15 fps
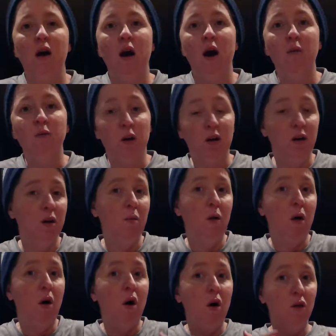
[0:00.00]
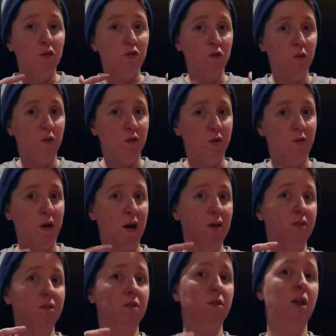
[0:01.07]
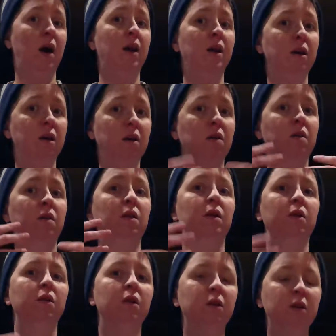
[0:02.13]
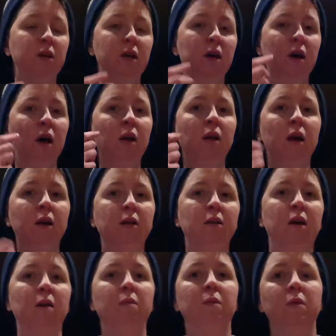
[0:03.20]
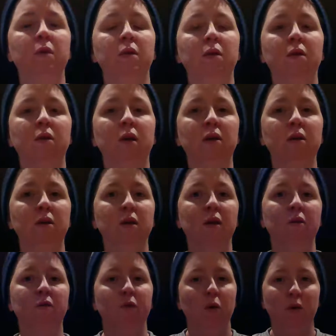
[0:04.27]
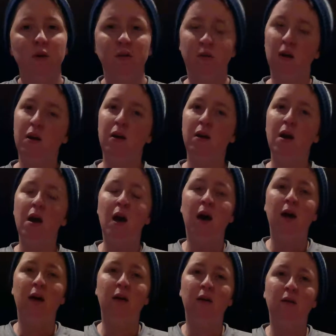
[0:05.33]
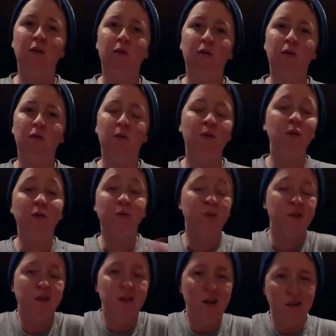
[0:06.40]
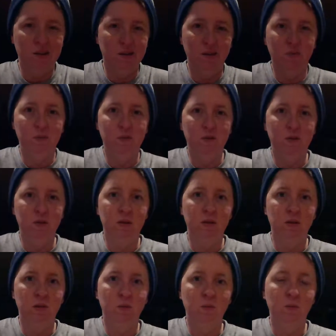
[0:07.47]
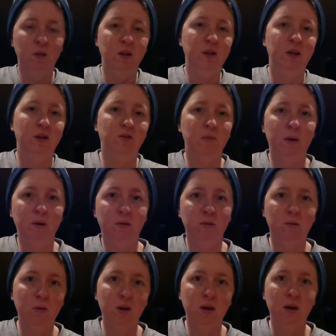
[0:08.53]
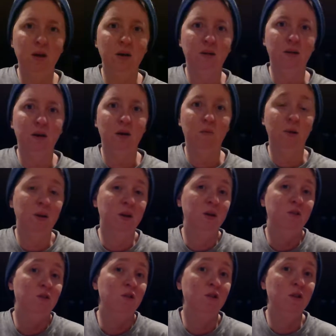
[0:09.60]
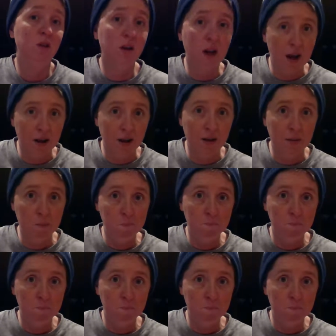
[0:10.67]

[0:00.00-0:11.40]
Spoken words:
I'm talking about all sorts of athletic literacy. A lot of time doesn't get focused on. And the only reason that seems really detrimental to me is that when kids are good at it,